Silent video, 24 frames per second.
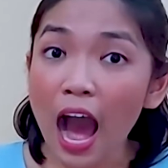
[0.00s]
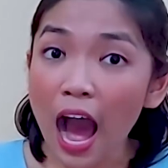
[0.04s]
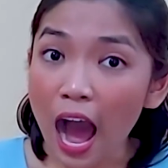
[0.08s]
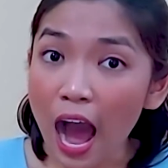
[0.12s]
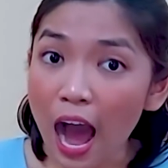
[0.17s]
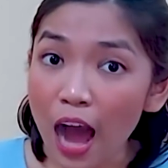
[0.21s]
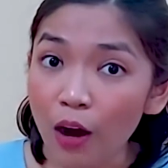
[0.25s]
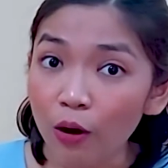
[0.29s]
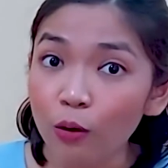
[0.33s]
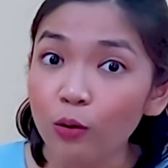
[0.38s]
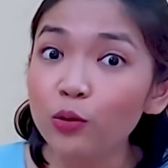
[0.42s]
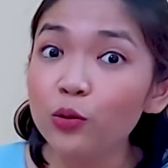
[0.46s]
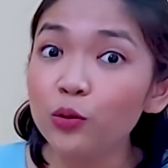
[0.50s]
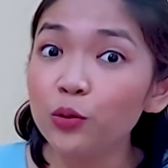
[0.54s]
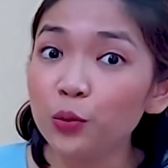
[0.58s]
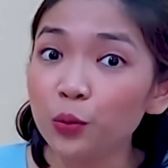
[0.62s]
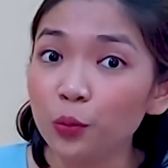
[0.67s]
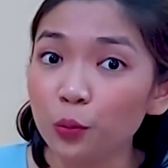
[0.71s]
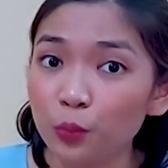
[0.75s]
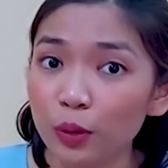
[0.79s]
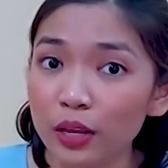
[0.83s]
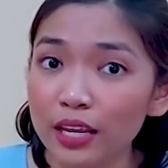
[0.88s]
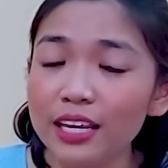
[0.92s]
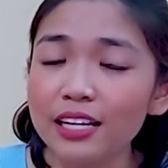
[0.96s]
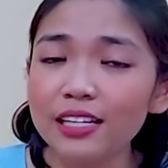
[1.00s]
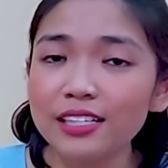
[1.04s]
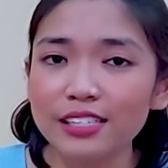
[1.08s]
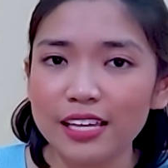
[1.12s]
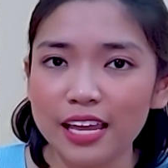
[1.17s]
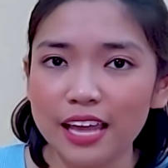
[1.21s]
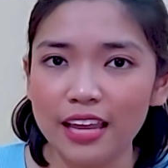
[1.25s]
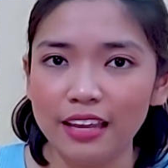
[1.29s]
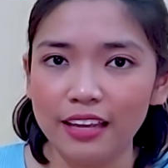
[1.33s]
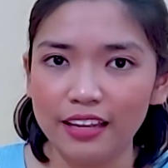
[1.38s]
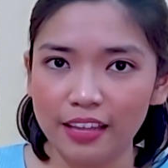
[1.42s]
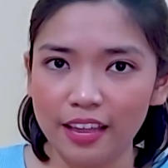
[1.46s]
How do we
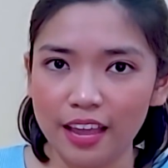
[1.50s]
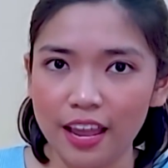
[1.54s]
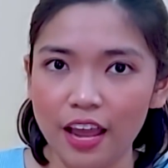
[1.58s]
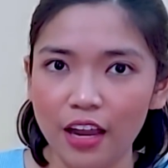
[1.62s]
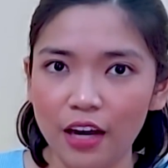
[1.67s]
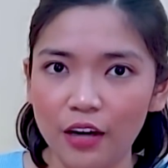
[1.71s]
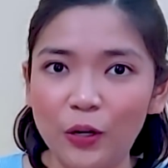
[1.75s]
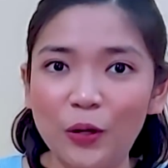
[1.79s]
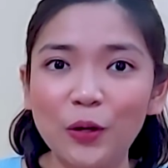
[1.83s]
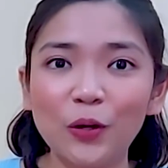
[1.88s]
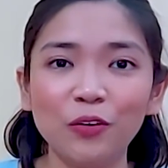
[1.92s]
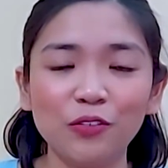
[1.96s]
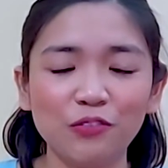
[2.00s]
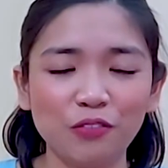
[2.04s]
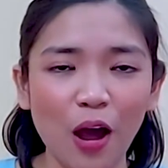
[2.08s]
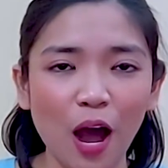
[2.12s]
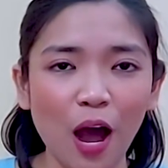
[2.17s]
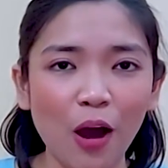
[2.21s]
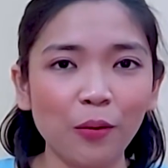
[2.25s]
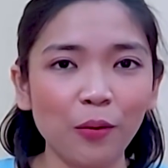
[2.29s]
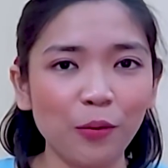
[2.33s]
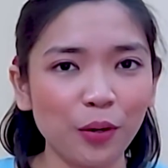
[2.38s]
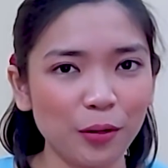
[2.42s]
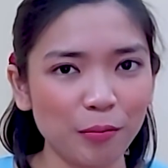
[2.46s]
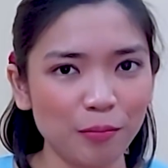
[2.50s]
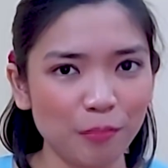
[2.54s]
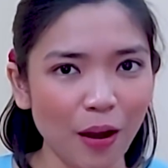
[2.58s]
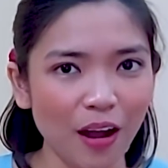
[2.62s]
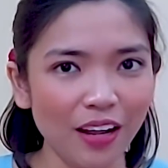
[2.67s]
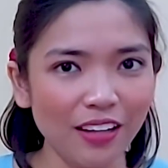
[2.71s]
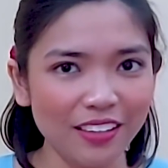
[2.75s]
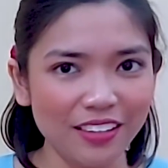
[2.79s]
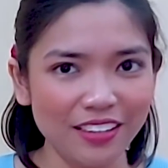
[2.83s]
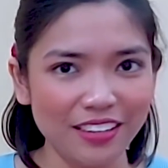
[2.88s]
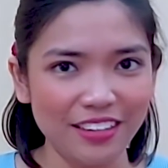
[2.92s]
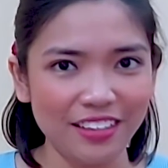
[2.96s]
take care of our
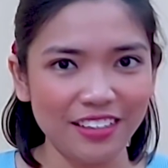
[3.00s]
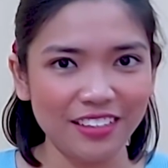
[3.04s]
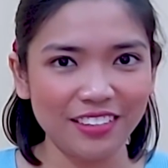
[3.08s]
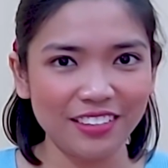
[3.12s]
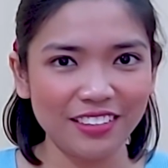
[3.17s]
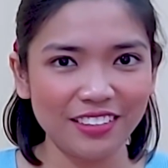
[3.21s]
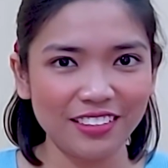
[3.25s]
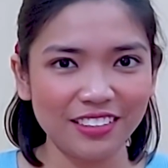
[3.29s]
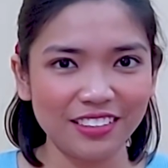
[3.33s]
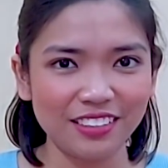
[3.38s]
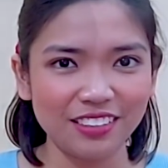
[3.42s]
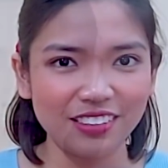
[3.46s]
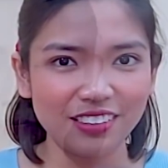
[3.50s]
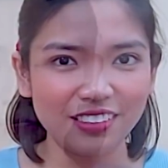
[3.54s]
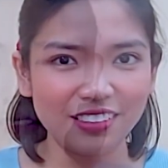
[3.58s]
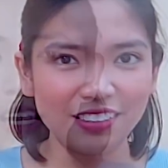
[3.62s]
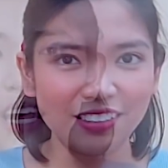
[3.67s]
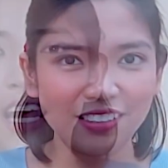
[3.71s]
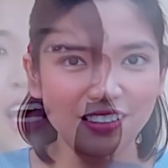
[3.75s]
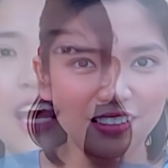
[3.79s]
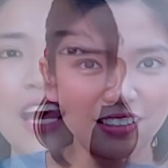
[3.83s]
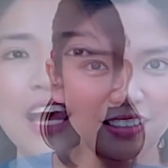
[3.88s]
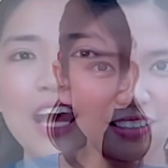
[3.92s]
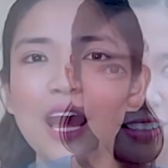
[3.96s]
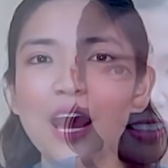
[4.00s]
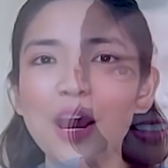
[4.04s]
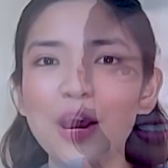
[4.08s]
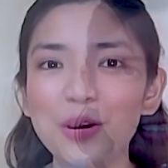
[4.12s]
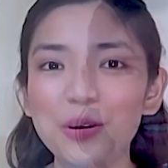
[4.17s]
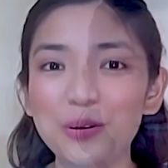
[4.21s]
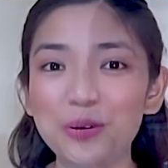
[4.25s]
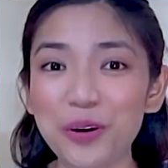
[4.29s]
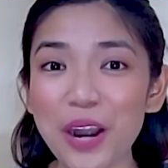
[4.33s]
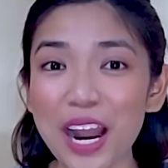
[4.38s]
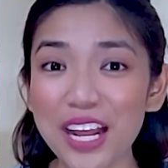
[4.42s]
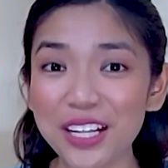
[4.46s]
body?
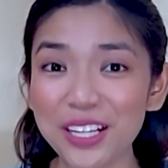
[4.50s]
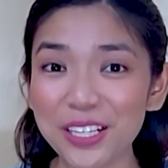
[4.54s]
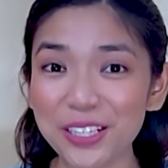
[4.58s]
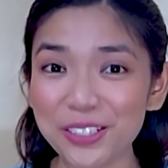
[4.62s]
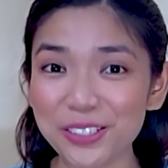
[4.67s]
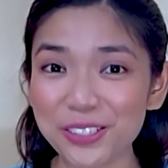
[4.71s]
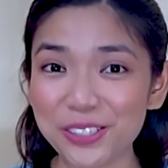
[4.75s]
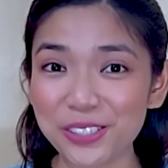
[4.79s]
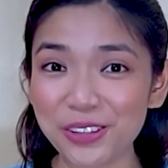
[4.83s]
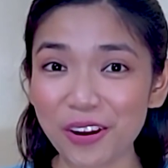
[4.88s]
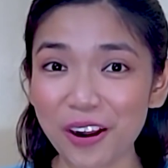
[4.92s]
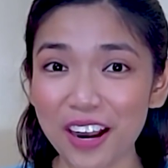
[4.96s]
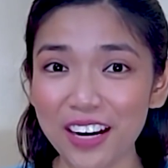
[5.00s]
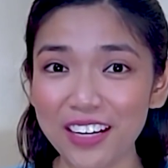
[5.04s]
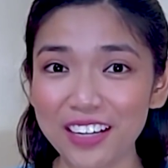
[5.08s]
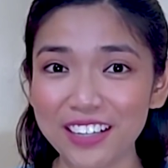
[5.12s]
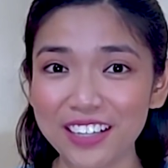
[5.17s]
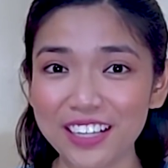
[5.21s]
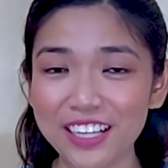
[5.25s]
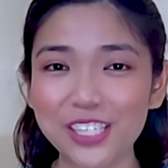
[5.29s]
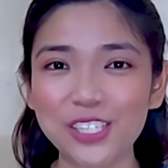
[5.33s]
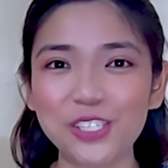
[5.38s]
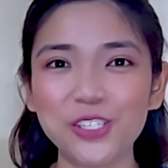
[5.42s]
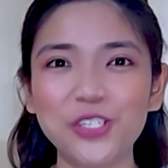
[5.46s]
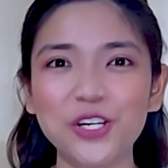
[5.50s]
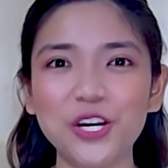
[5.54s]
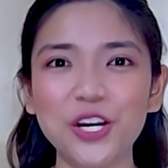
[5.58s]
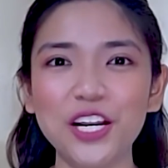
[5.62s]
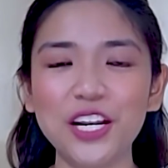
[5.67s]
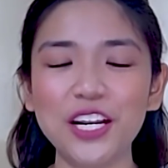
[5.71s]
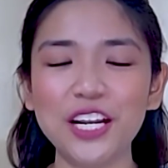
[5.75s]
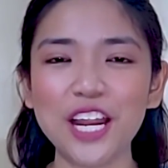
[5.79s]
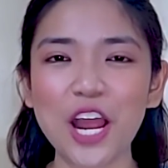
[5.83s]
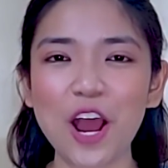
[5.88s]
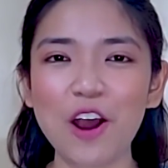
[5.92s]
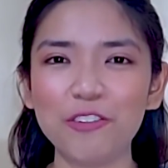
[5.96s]
Ready to start this
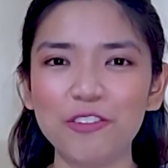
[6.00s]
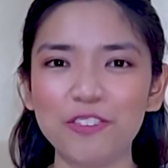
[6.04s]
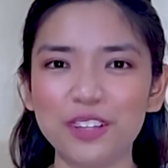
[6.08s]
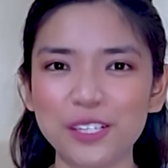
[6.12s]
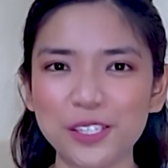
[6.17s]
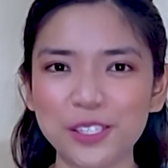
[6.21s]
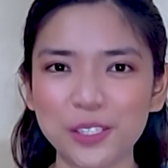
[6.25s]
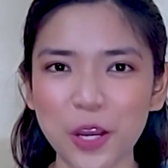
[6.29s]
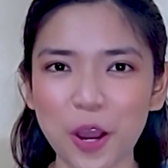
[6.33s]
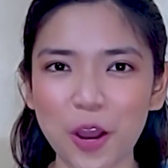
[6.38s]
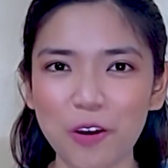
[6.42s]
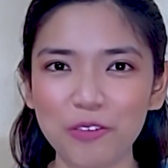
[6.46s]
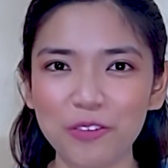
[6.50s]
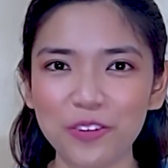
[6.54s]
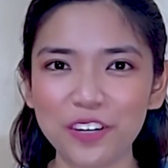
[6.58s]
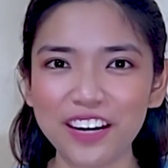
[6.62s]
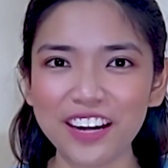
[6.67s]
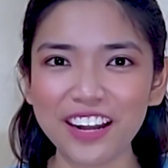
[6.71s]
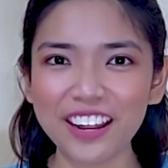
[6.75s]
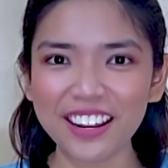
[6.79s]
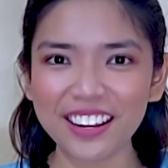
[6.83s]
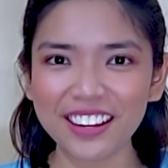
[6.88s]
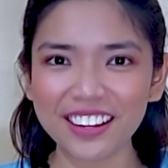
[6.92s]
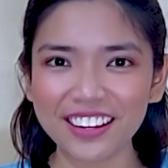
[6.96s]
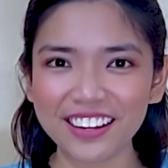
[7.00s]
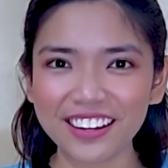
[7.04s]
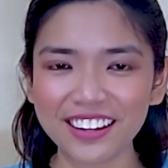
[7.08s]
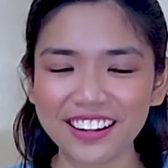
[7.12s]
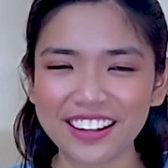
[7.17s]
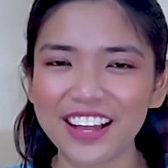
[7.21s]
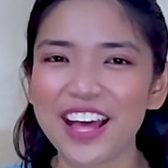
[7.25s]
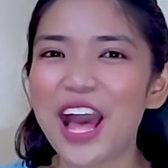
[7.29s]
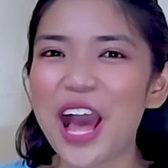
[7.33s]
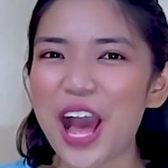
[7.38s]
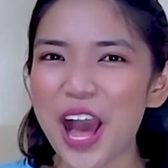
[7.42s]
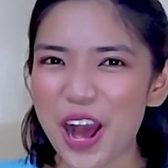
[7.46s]
journey of discovery?
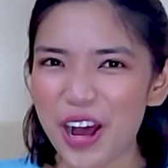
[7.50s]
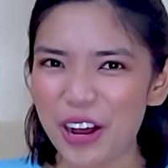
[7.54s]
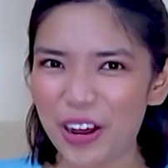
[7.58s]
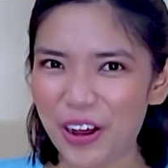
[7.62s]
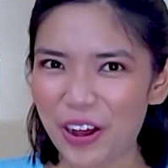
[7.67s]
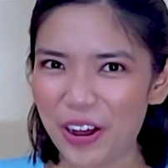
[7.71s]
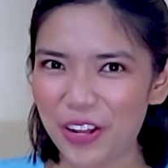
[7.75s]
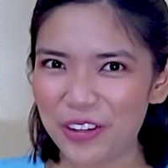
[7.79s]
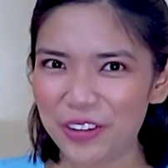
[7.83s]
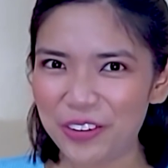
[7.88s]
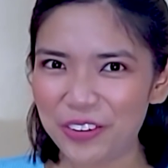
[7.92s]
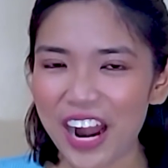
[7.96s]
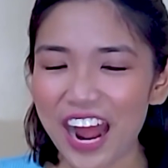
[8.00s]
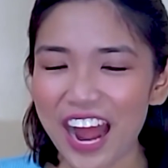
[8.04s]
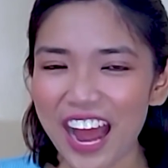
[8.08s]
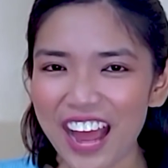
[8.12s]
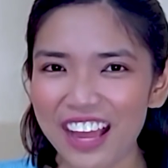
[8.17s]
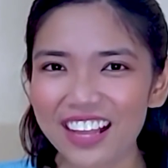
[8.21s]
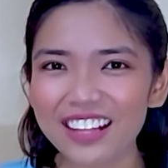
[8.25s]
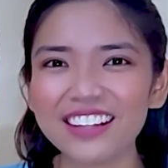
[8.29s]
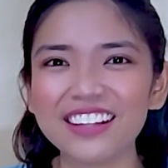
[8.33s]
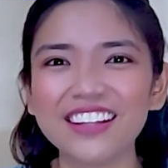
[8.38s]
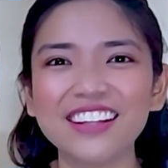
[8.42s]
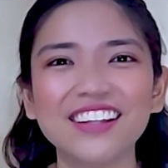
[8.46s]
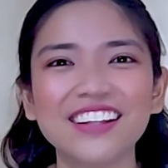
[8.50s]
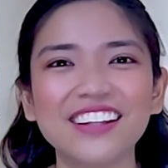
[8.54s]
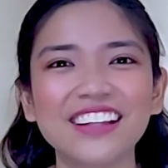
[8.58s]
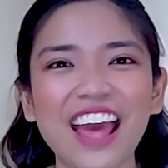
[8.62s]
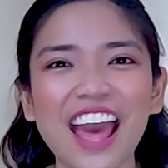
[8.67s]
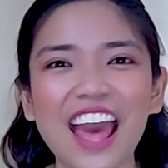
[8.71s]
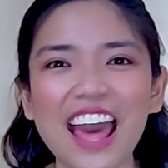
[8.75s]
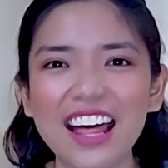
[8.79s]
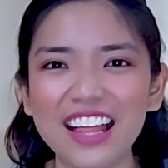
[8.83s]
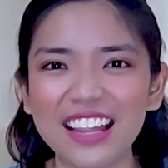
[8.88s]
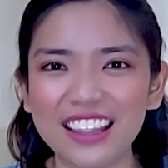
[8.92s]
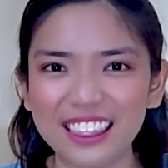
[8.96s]
All right,
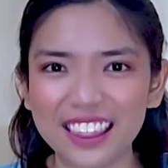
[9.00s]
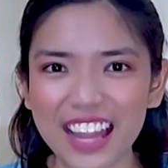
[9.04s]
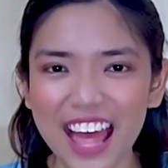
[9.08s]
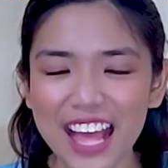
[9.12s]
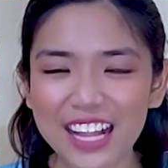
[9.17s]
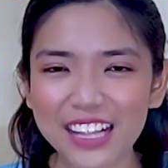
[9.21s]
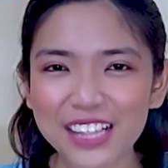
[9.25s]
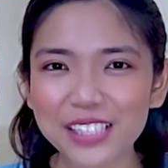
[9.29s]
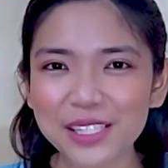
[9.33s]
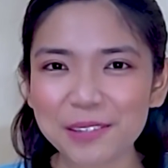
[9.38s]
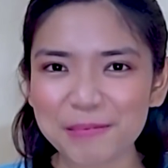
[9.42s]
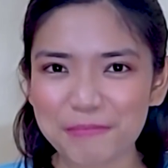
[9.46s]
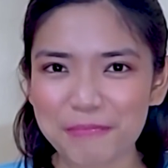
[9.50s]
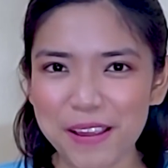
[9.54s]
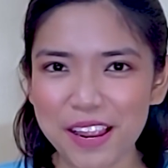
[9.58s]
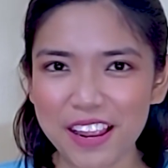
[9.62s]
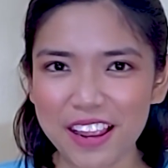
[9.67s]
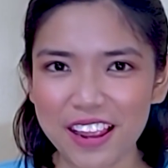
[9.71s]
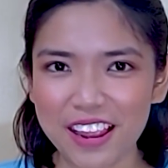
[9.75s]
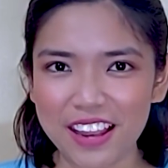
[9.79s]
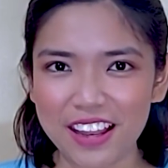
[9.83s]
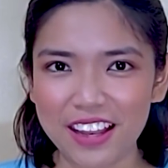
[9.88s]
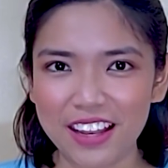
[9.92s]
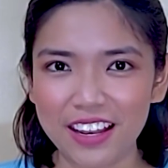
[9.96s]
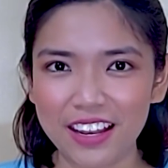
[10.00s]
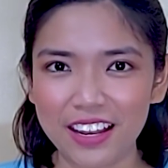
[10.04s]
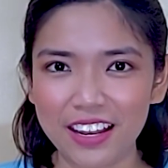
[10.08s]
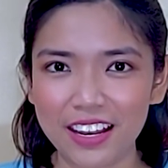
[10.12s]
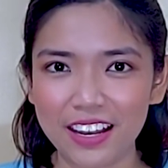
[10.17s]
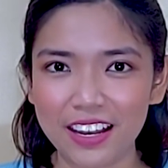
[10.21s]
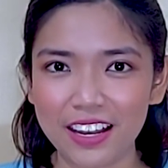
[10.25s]
let's begin.